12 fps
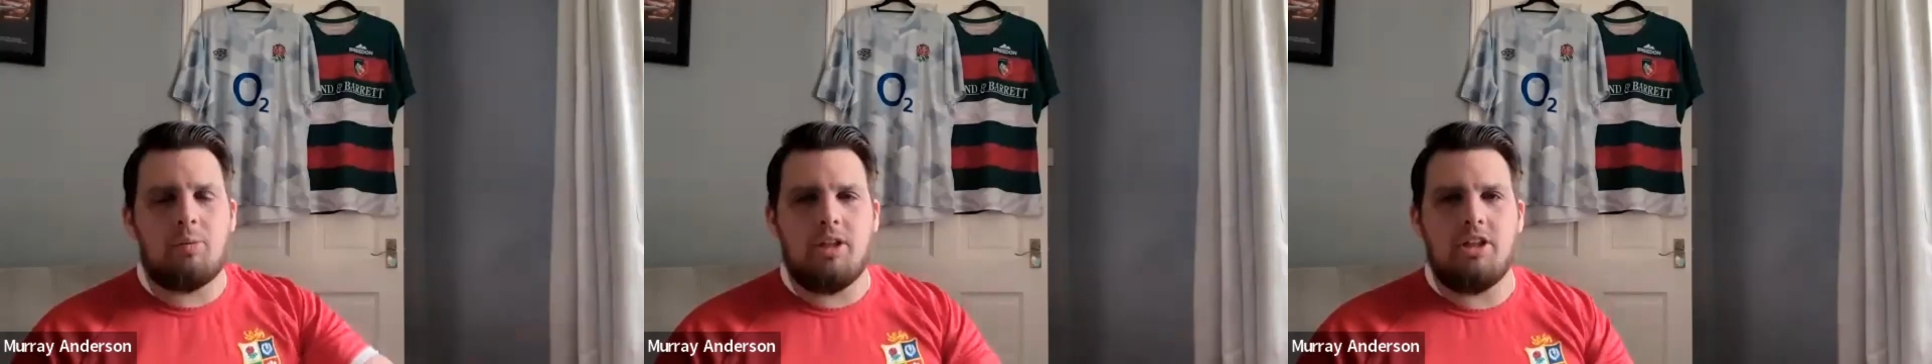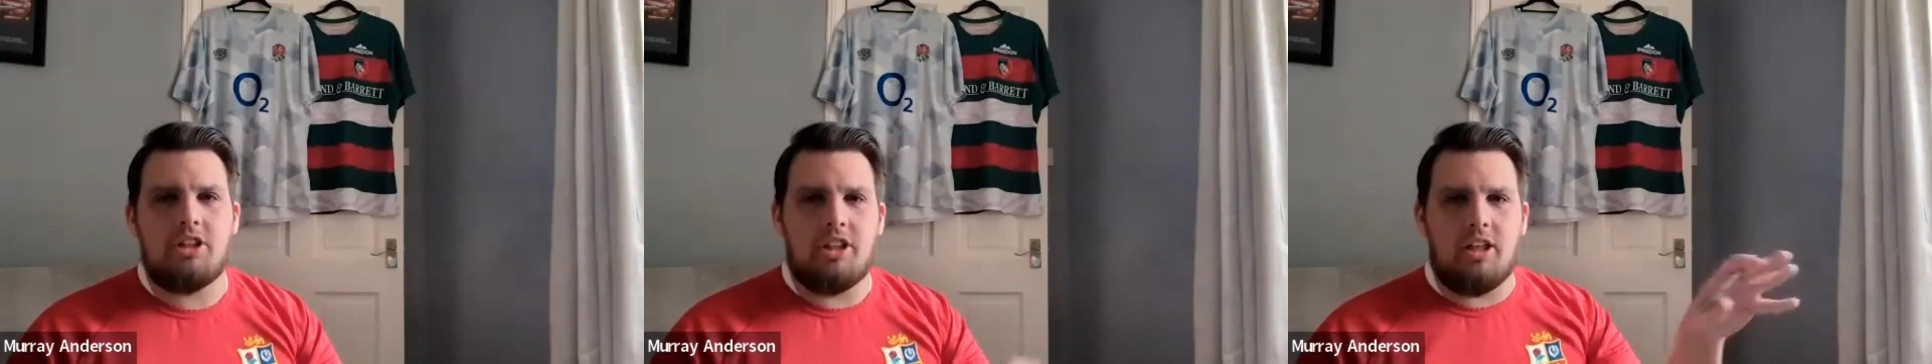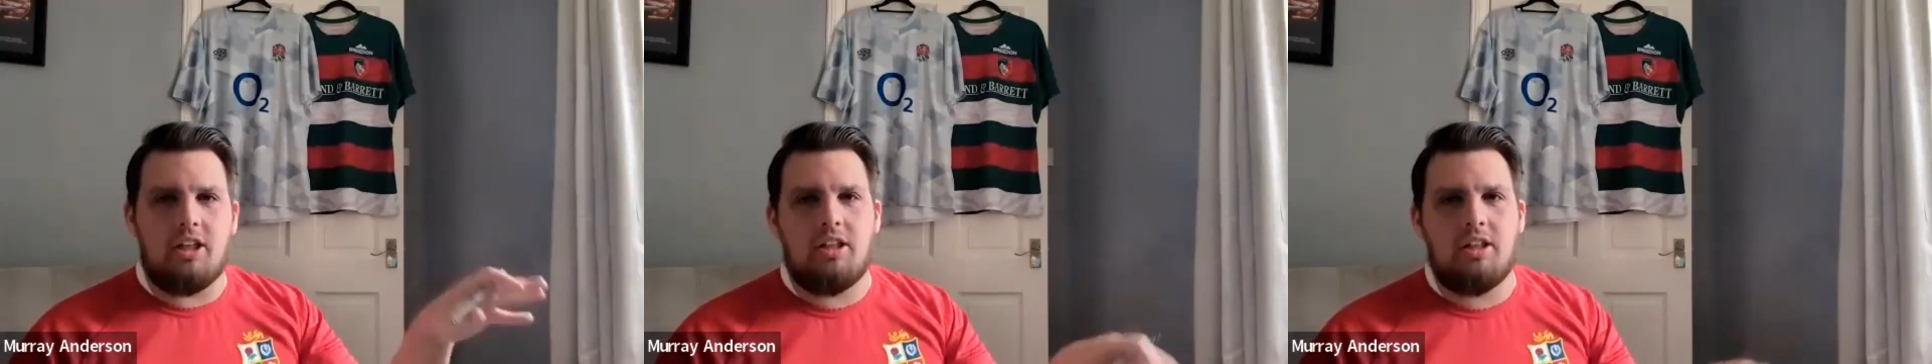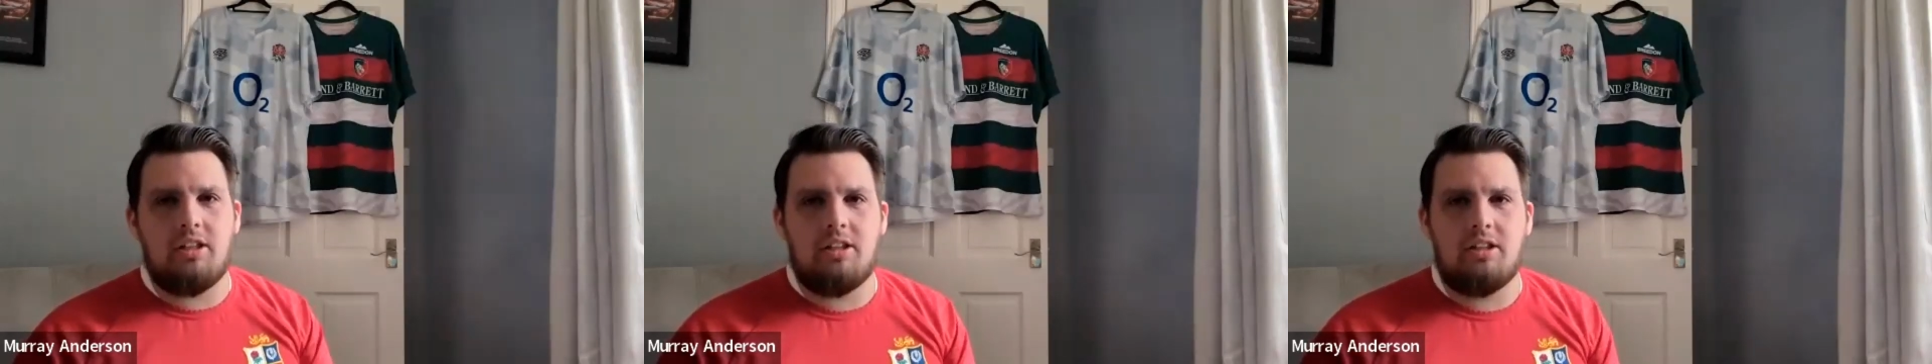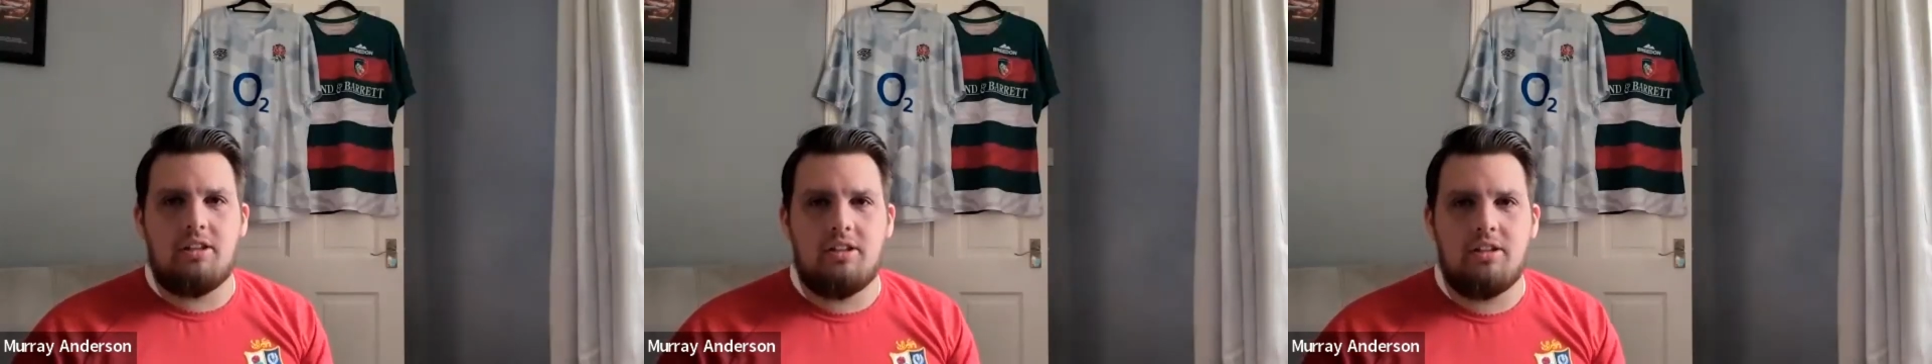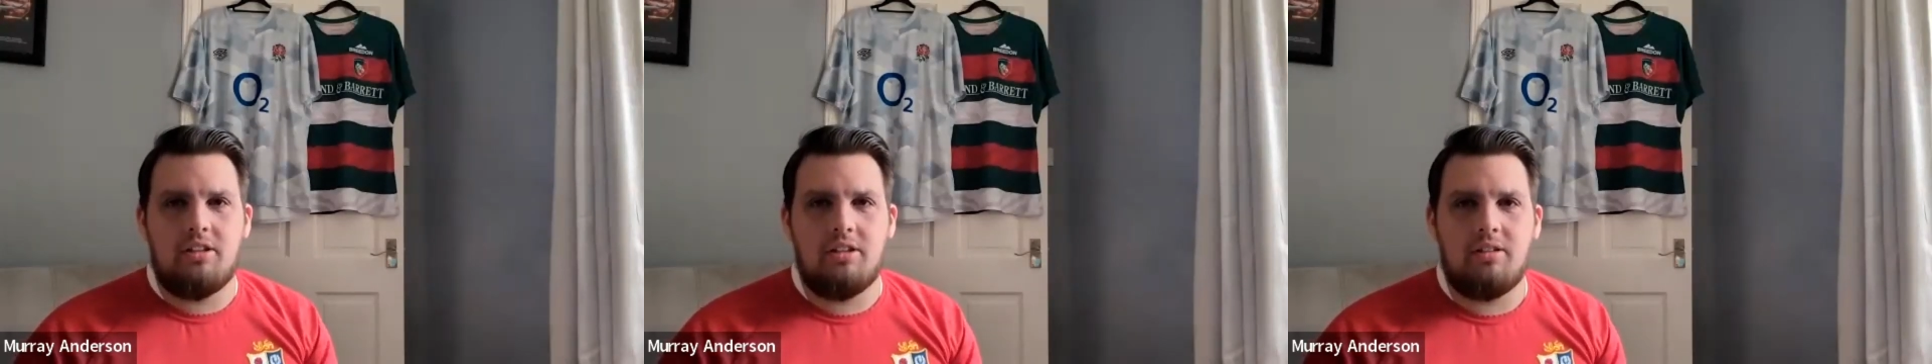Switching Wings.
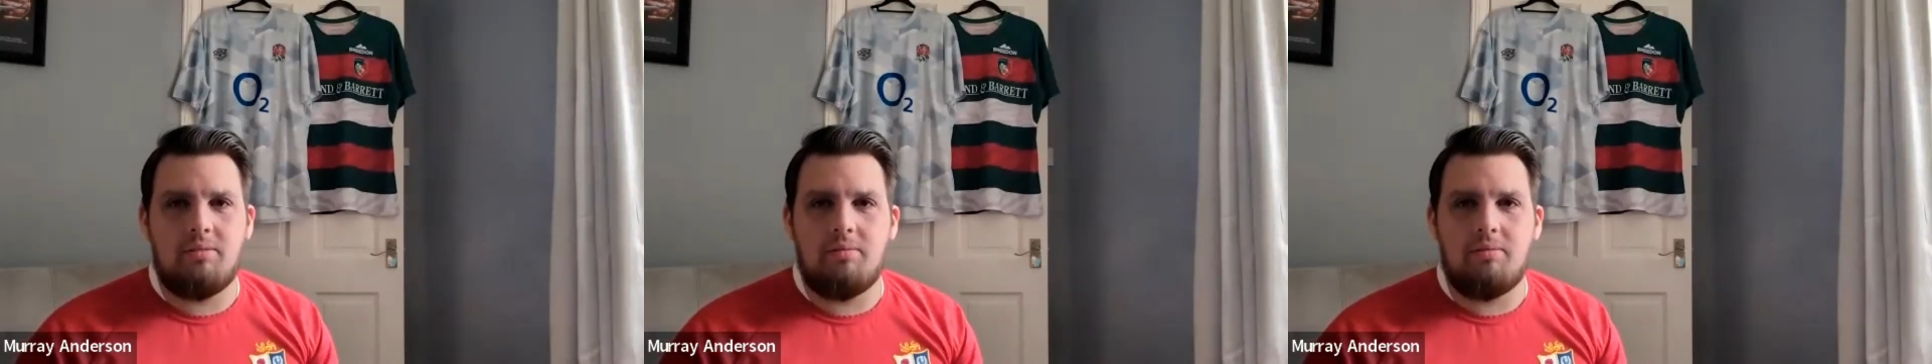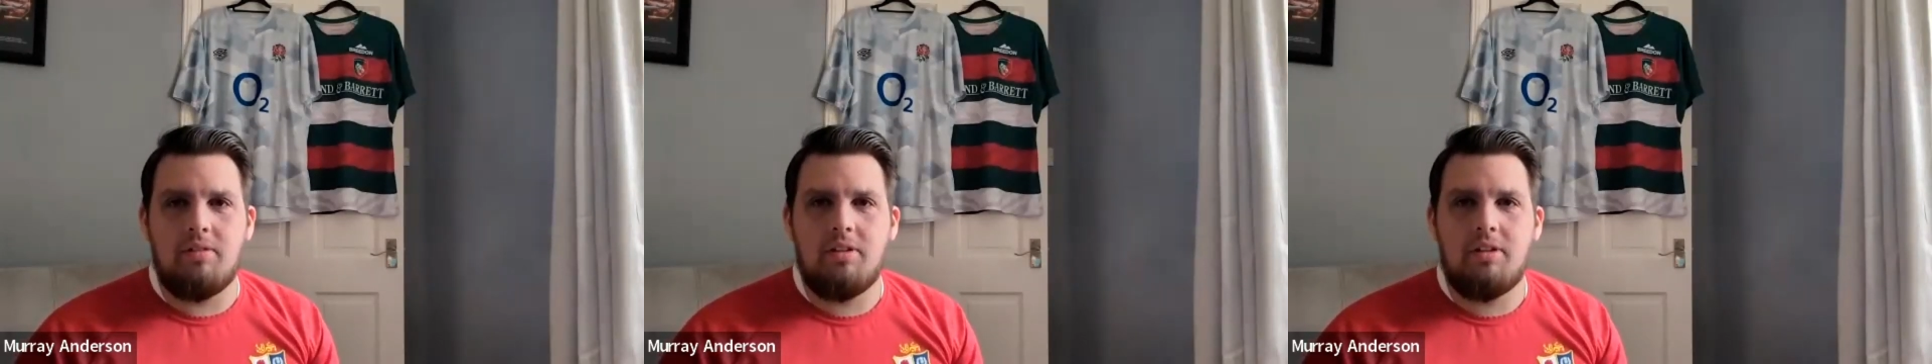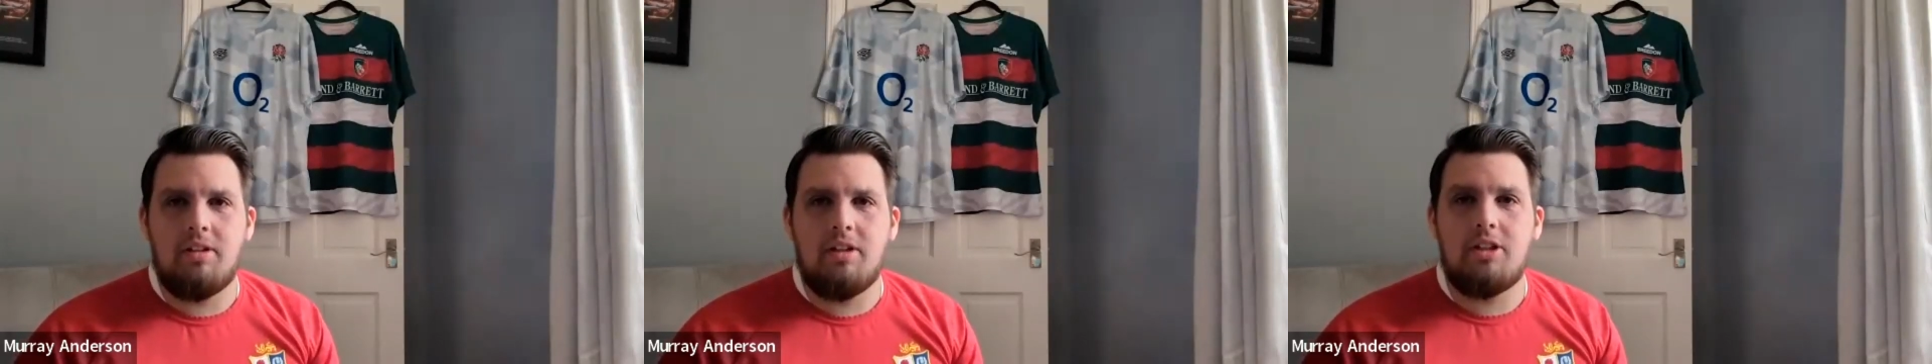Switching Wings.